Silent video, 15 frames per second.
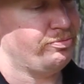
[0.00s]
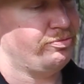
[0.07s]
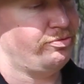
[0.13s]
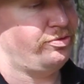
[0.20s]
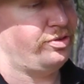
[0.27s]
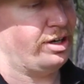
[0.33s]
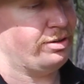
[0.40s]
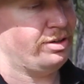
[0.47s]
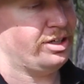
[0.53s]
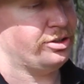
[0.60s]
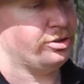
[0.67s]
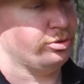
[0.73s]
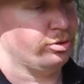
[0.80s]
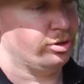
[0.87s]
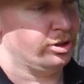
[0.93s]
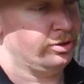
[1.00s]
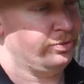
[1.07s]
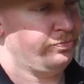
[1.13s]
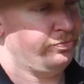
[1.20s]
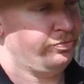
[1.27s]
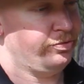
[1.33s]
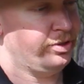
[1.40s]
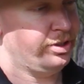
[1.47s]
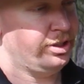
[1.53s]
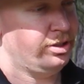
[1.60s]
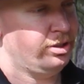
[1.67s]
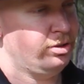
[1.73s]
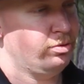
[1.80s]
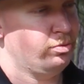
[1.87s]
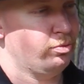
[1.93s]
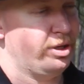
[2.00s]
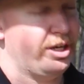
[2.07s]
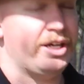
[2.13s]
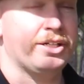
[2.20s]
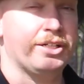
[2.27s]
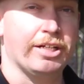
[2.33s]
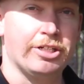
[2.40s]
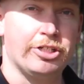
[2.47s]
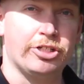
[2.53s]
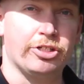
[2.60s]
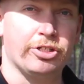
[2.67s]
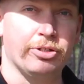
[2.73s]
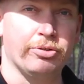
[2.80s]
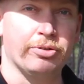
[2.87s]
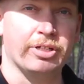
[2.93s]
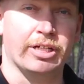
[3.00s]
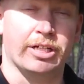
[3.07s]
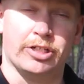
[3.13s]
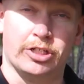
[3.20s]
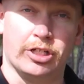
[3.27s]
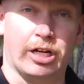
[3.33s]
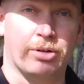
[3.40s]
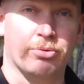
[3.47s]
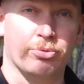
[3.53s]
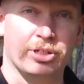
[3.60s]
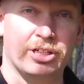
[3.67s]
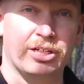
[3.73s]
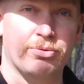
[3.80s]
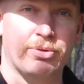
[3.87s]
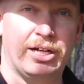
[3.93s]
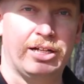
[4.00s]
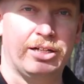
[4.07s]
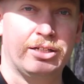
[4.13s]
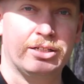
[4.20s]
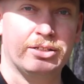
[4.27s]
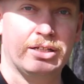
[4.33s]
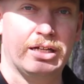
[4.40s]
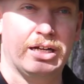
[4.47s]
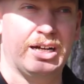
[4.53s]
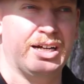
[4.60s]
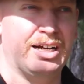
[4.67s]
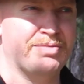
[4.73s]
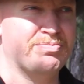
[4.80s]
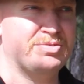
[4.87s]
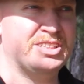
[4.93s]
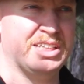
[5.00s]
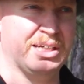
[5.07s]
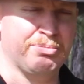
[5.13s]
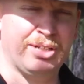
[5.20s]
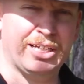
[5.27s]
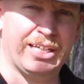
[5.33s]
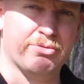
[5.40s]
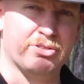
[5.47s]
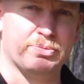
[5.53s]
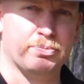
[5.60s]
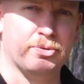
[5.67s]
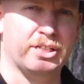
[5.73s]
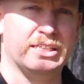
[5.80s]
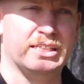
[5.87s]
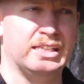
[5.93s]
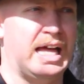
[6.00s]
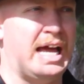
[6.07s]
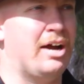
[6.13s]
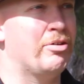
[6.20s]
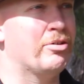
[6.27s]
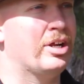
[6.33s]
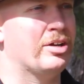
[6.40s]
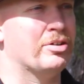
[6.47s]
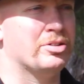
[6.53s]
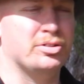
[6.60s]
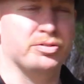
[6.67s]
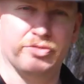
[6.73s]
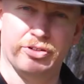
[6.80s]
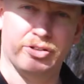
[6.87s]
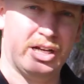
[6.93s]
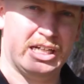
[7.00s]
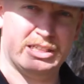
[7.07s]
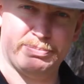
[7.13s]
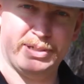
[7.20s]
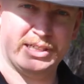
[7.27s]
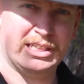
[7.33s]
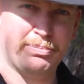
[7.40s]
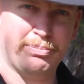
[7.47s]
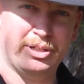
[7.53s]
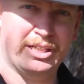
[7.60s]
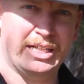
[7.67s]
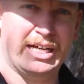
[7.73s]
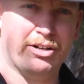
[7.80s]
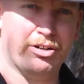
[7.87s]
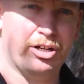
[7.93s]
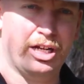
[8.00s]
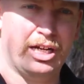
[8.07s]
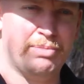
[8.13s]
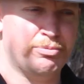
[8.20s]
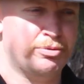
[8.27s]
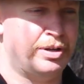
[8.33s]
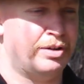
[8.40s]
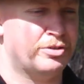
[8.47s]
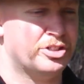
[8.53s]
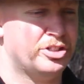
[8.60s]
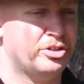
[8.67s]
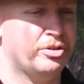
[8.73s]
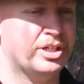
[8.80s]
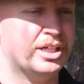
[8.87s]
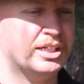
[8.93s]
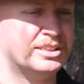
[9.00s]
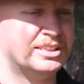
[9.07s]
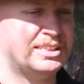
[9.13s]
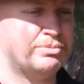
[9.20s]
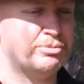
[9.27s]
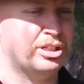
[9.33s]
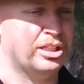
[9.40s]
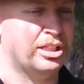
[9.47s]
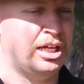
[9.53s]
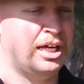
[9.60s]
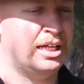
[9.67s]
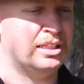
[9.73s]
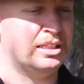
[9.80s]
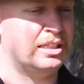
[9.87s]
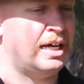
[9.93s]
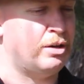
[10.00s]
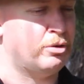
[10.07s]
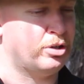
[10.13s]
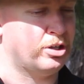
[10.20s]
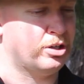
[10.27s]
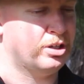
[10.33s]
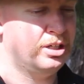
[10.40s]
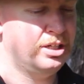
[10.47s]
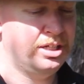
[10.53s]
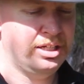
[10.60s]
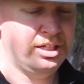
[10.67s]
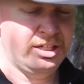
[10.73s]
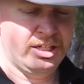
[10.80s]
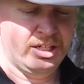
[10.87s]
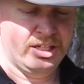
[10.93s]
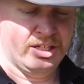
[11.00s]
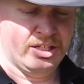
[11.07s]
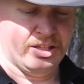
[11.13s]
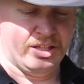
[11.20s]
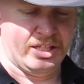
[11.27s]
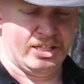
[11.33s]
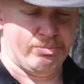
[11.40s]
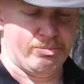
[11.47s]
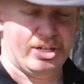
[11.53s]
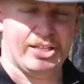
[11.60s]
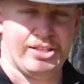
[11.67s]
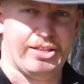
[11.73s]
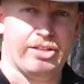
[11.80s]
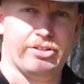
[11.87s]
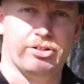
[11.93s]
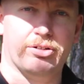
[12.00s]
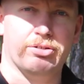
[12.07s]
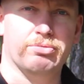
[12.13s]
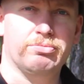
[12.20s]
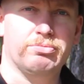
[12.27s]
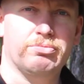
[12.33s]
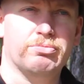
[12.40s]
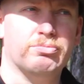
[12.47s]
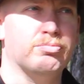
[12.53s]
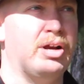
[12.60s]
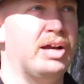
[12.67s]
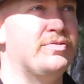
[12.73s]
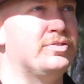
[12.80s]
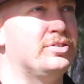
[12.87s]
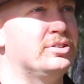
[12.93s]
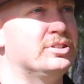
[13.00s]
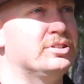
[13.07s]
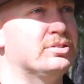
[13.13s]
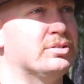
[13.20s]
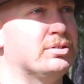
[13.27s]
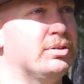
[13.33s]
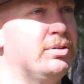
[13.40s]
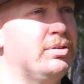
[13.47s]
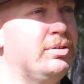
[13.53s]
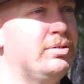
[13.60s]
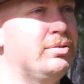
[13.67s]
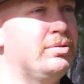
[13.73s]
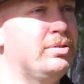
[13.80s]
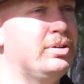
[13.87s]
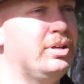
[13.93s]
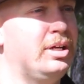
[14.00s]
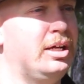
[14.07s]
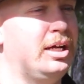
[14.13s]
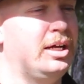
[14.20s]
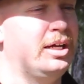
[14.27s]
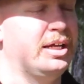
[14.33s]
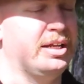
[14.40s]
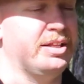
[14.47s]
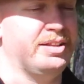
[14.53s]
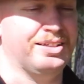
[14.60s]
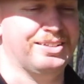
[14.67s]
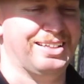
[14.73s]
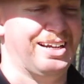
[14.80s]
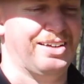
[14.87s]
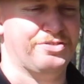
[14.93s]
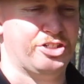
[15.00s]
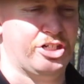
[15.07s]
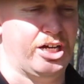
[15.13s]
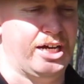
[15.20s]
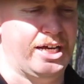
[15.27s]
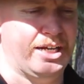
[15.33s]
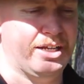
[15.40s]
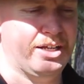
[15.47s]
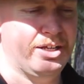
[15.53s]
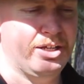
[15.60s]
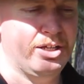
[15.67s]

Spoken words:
Very cool. When it did shoot, it shot really well. Seemed like it was pretty loud. I don't know if you guys picked up on that or not, but when I was shooting it, it seemed a lot louder than many of the other rifles or anything that I've shot.